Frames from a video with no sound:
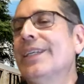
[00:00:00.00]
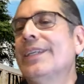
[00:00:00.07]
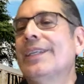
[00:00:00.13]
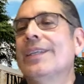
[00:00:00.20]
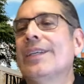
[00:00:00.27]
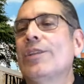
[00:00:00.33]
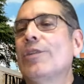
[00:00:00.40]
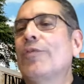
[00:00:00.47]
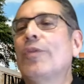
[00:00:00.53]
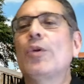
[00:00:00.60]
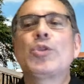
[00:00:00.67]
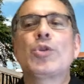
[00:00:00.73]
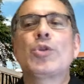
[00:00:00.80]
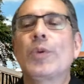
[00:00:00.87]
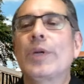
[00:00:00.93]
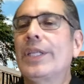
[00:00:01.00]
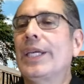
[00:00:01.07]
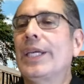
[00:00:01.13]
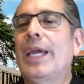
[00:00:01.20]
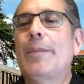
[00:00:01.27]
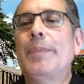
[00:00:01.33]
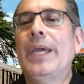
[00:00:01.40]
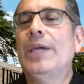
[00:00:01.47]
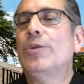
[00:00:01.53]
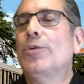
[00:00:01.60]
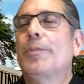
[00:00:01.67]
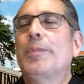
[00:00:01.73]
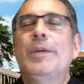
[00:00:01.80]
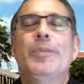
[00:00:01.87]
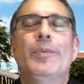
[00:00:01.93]
Uh, the folks who are running the campaign, who
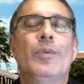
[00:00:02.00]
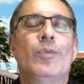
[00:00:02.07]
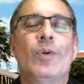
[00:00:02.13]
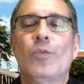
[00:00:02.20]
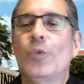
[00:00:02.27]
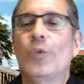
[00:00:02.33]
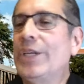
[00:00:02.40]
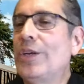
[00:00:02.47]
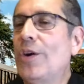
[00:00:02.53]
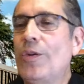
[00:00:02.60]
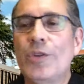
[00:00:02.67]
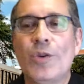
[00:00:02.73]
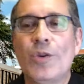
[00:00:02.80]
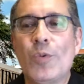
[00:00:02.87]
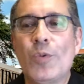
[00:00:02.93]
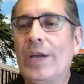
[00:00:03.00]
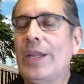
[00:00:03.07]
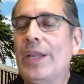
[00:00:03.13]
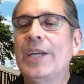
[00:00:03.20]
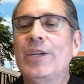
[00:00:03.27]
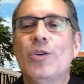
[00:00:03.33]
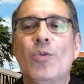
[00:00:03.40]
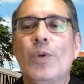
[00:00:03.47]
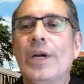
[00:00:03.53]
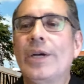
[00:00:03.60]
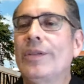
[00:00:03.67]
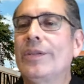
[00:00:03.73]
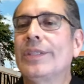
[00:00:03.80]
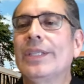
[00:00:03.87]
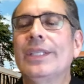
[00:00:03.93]
are people we all know well, I know
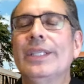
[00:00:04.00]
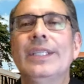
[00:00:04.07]
well,